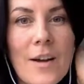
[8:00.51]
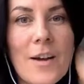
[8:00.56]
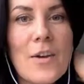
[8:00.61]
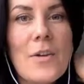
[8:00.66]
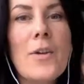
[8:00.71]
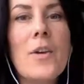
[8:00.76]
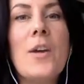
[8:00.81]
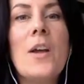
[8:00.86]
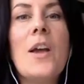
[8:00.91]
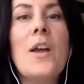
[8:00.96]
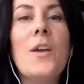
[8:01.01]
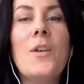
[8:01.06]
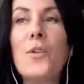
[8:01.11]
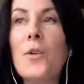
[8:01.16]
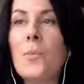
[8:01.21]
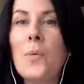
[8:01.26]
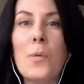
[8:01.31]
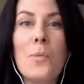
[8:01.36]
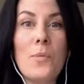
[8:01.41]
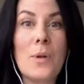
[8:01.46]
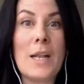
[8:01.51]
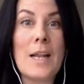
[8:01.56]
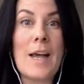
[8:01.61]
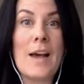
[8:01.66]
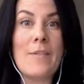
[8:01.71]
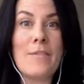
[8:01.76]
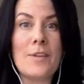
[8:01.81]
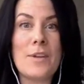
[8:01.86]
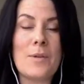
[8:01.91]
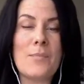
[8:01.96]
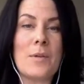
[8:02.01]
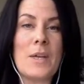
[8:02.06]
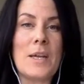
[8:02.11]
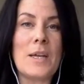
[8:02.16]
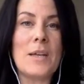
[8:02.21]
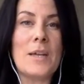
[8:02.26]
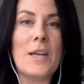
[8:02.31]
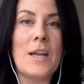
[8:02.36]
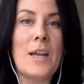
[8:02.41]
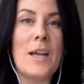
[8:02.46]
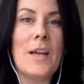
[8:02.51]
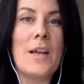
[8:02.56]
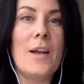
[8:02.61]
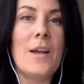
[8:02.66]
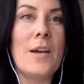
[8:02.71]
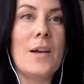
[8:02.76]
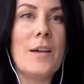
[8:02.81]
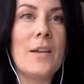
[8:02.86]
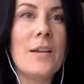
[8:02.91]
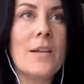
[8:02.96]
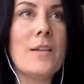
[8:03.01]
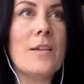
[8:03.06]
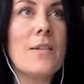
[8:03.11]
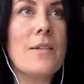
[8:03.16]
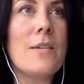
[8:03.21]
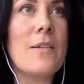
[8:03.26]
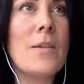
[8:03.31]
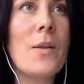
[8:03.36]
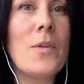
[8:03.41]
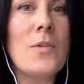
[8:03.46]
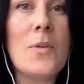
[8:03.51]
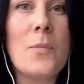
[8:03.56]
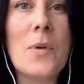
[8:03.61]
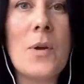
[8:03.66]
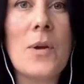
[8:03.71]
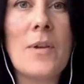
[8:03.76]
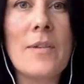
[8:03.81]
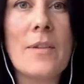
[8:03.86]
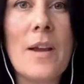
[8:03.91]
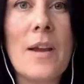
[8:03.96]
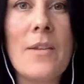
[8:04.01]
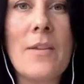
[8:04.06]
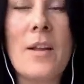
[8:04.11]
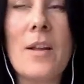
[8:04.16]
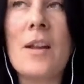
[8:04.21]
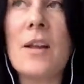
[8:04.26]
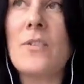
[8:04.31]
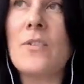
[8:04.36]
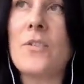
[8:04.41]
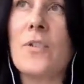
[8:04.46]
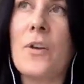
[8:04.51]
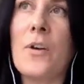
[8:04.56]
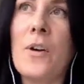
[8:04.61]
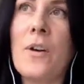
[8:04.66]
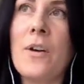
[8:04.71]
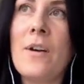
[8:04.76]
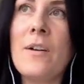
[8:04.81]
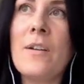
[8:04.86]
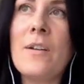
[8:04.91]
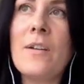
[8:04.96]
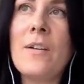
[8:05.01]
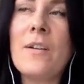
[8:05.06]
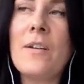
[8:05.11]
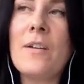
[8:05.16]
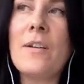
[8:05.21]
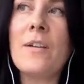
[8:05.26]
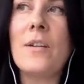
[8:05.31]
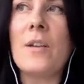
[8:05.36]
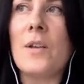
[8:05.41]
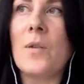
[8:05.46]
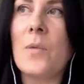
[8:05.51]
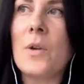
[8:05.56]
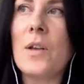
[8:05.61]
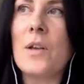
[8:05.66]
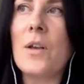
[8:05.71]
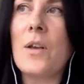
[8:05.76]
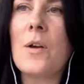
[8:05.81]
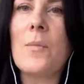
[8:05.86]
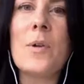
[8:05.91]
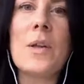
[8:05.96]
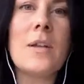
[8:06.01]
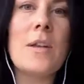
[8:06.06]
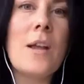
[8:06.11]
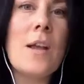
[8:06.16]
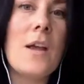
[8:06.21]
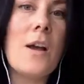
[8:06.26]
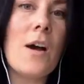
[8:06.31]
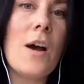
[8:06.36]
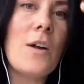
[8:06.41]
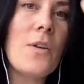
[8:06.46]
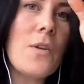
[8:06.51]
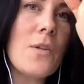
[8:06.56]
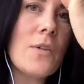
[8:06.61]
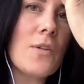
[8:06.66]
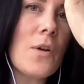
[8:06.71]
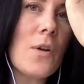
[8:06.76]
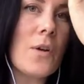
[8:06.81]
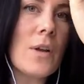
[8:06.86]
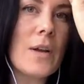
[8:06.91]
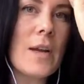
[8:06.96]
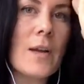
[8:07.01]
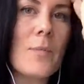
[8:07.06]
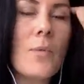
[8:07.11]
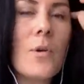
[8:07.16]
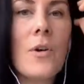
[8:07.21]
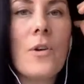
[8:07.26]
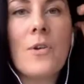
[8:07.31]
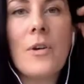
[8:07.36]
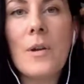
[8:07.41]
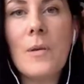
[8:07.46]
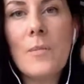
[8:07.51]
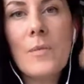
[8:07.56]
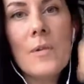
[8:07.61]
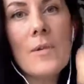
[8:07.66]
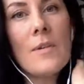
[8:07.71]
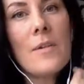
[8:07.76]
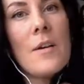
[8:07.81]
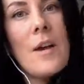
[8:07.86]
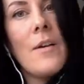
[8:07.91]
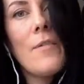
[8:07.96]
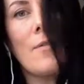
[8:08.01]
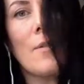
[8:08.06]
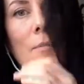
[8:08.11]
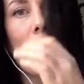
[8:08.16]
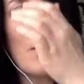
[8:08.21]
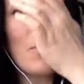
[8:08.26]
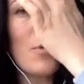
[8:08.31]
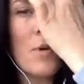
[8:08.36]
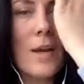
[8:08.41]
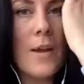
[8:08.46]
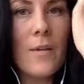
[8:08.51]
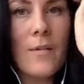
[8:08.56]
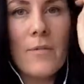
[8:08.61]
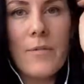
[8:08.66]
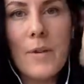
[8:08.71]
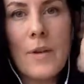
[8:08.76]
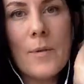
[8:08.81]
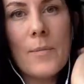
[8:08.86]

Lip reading: I don't know. You're probably laughing at me. Loads of parents out there like, duh. What are you? I mean, I know there's holiday programs and stuff, and people have